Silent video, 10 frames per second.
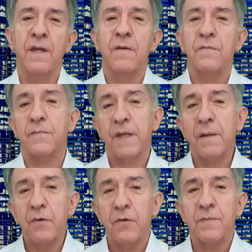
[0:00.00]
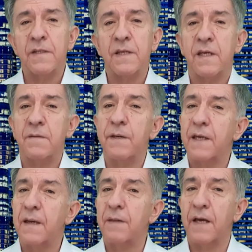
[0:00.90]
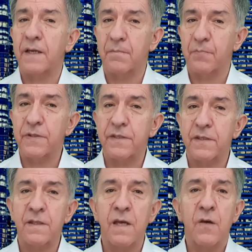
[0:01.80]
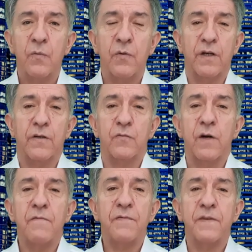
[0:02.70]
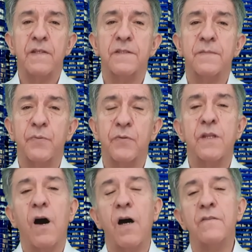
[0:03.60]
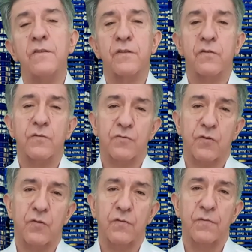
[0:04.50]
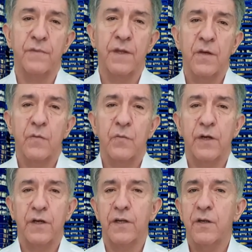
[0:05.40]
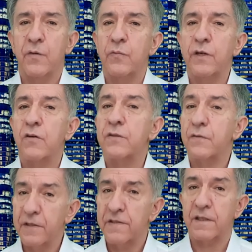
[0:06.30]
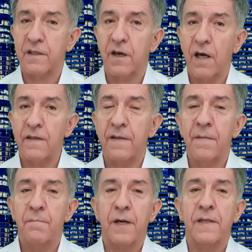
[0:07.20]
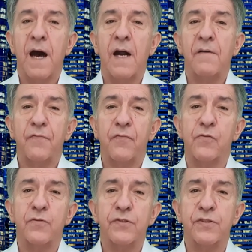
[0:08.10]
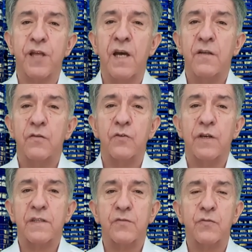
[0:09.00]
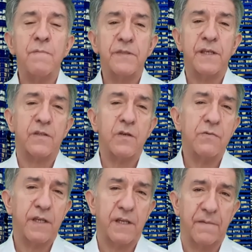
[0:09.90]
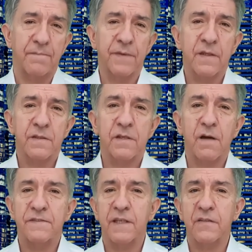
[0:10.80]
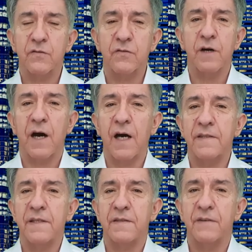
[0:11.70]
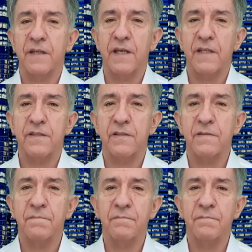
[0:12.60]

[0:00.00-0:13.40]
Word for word: from that moment, it became like a prison where one feels put under control, where we go to visit God, but are forced to extreme security, subject to identification,